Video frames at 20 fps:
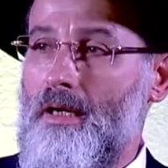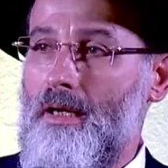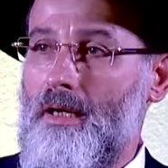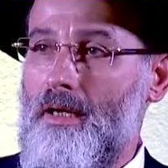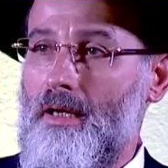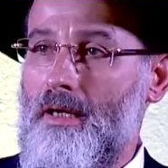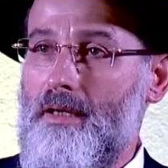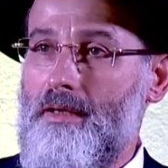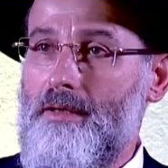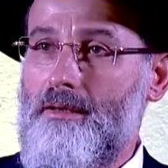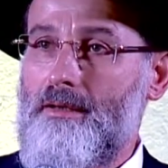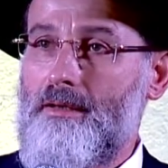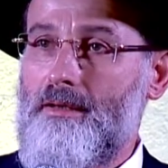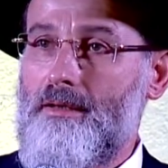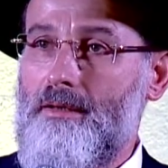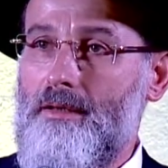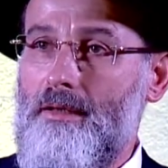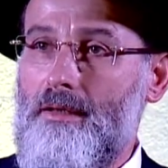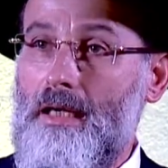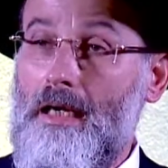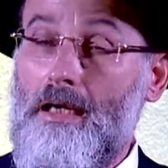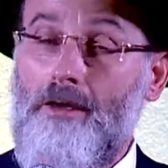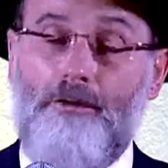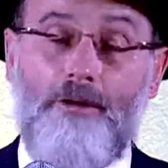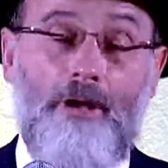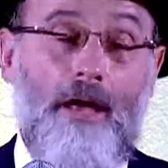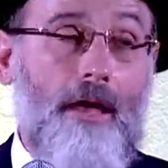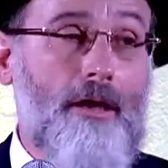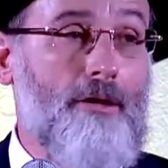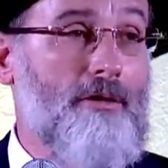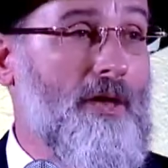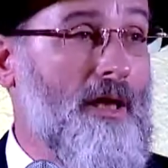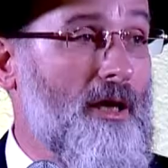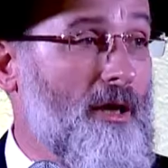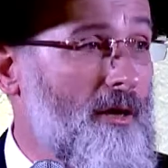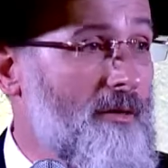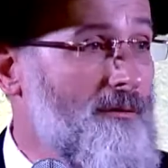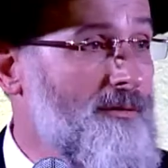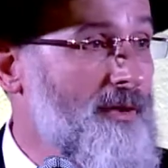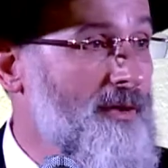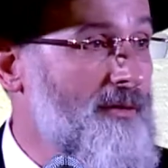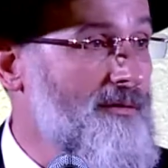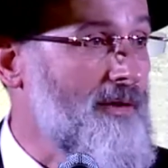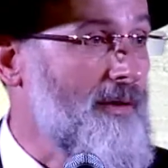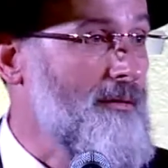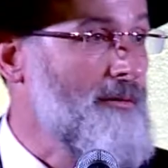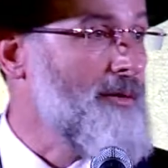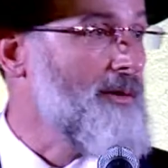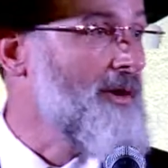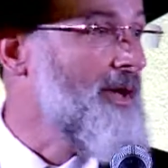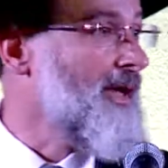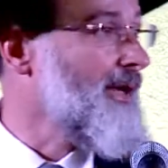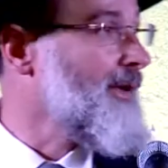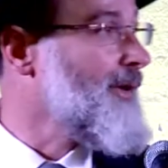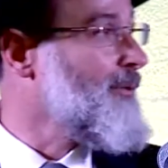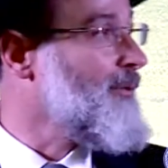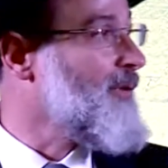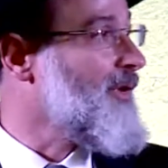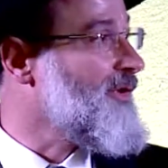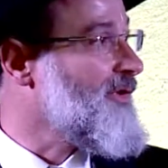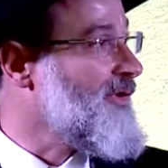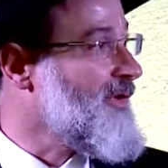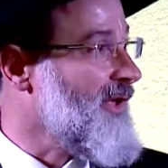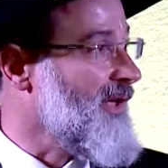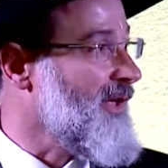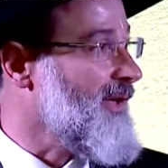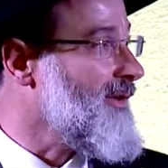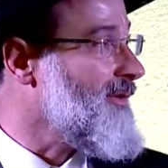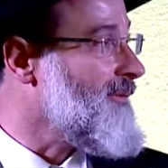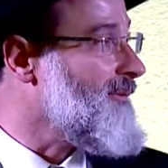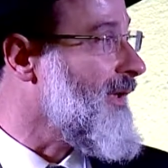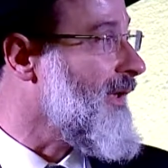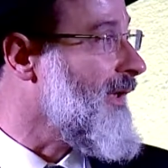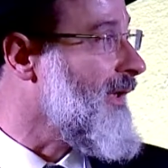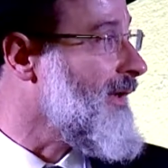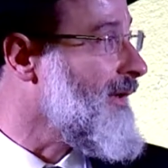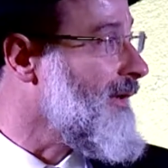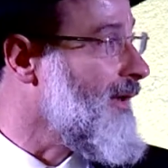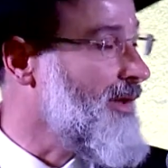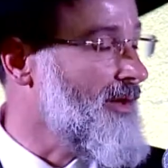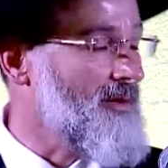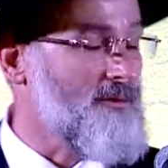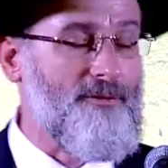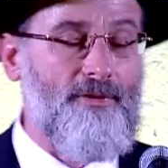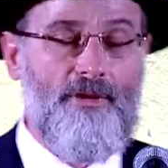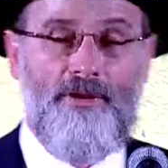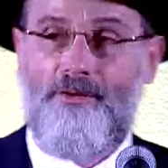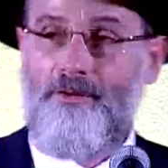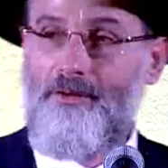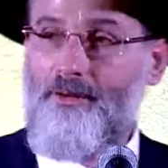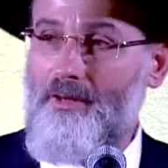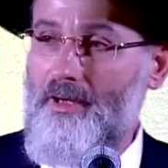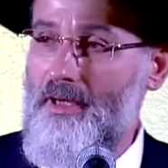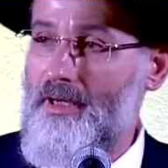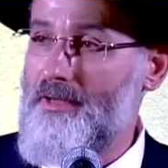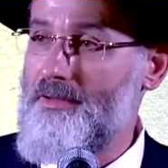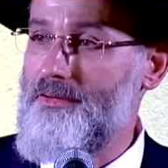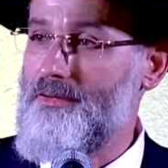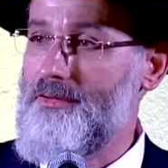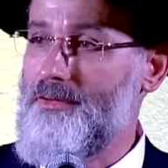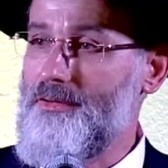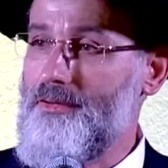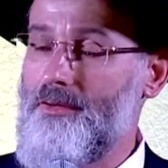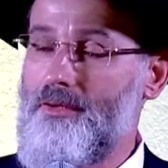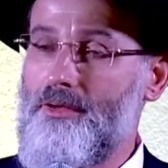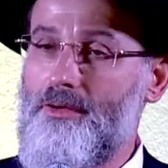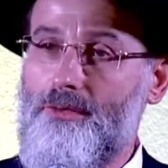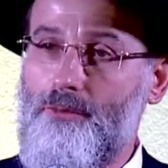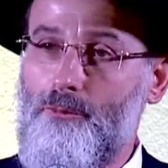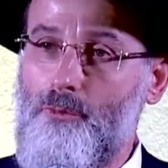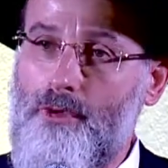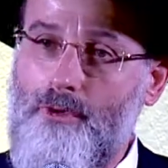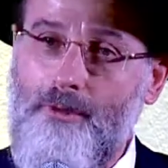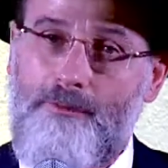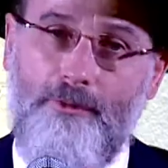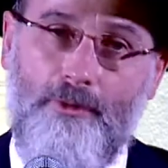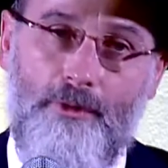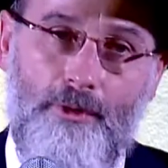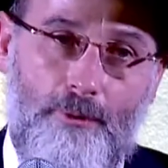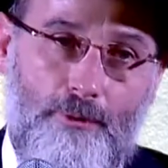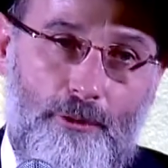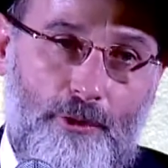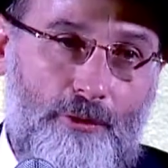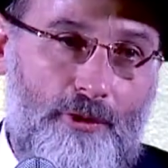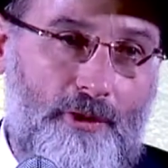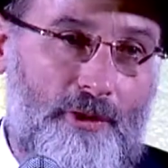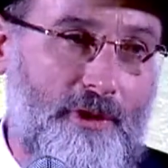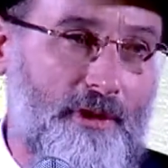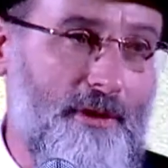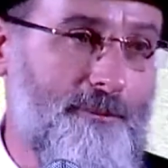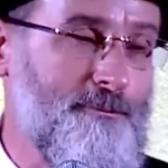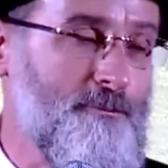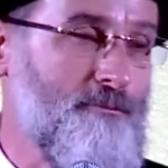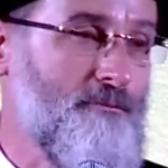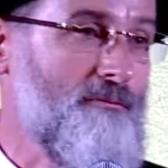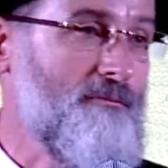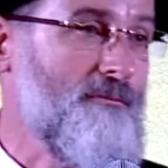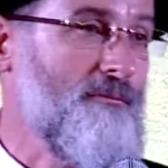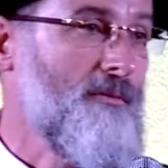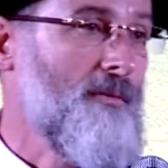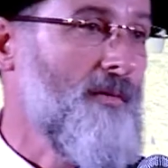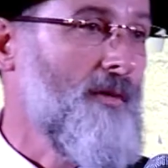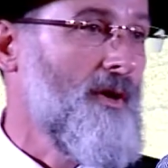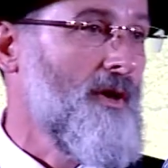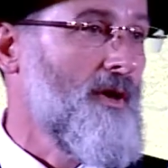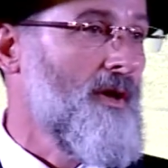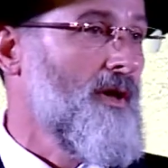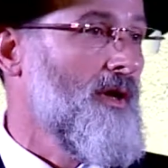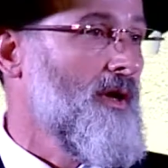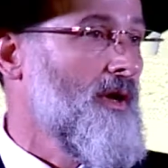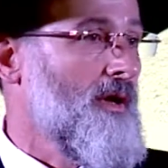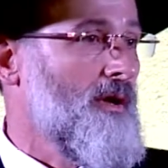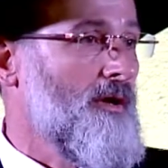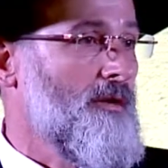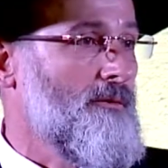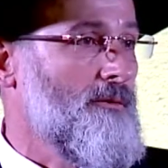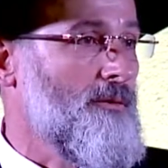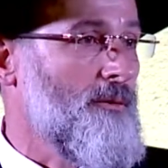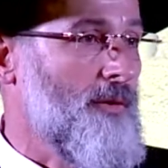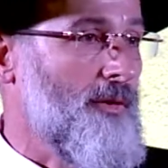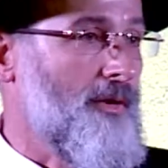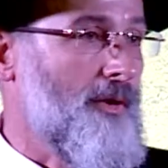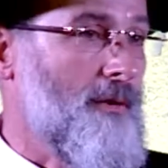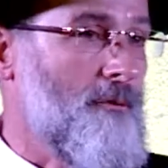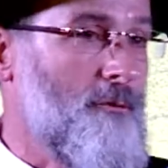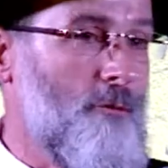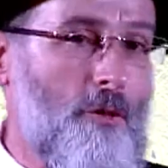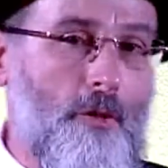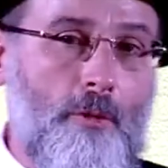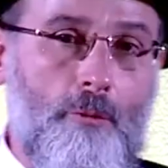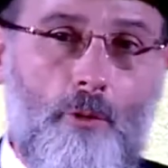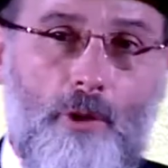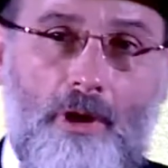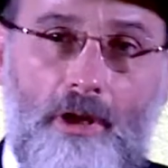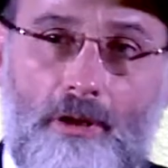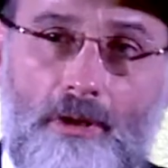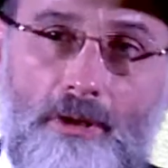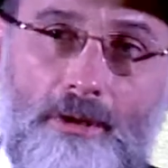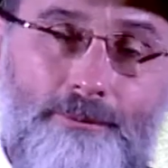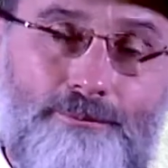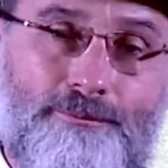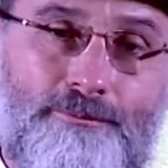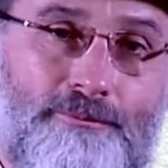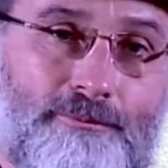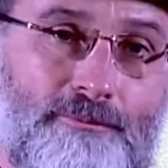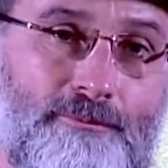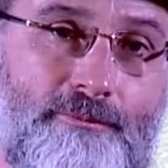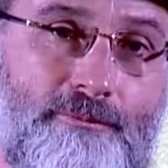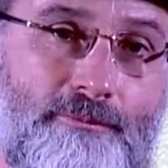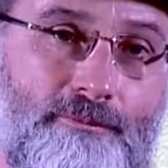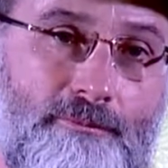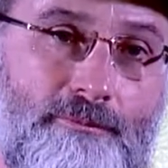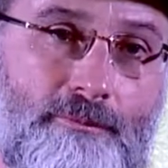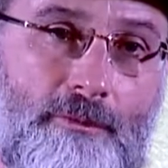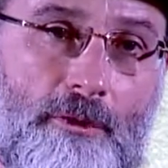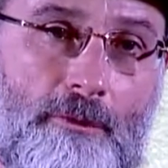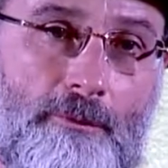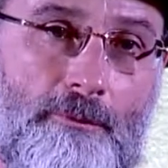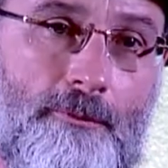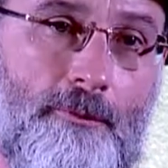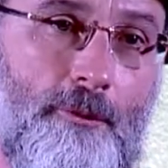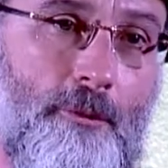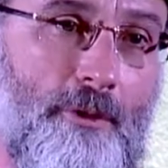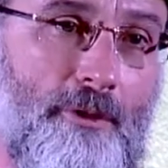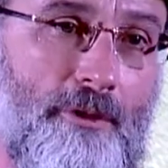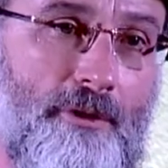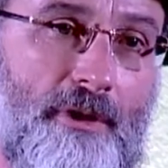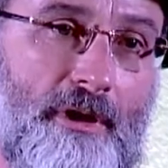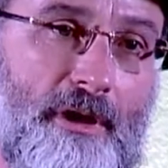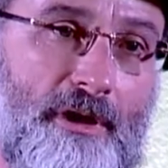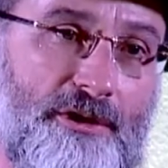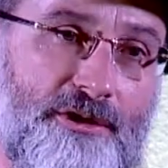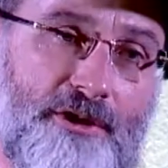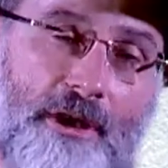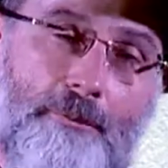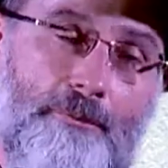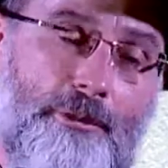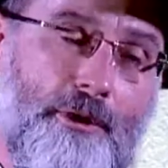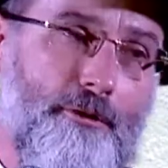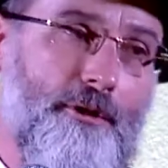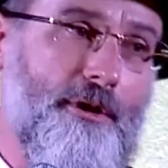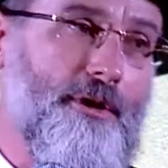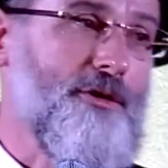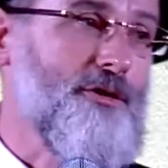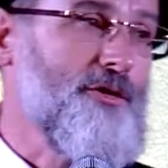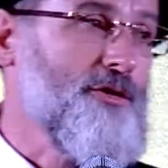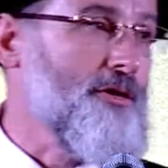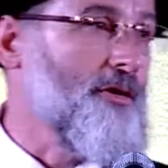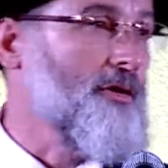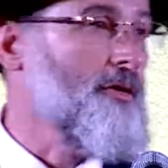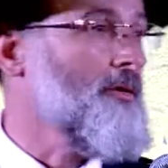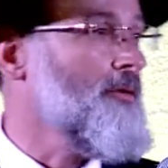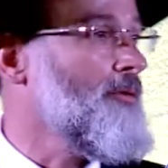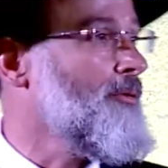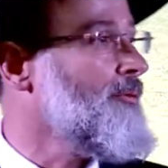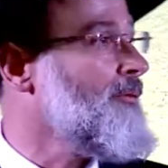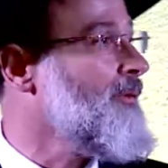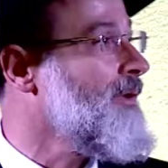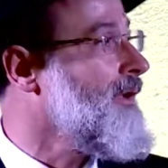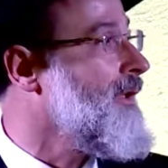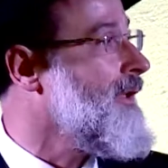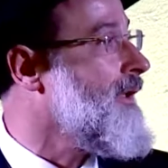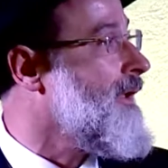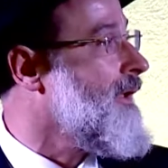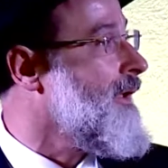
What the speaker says: And Achron Chaviv, I would like to extend my heartfelt thanks to this wonderful community for their warm welcome, for their exemplary show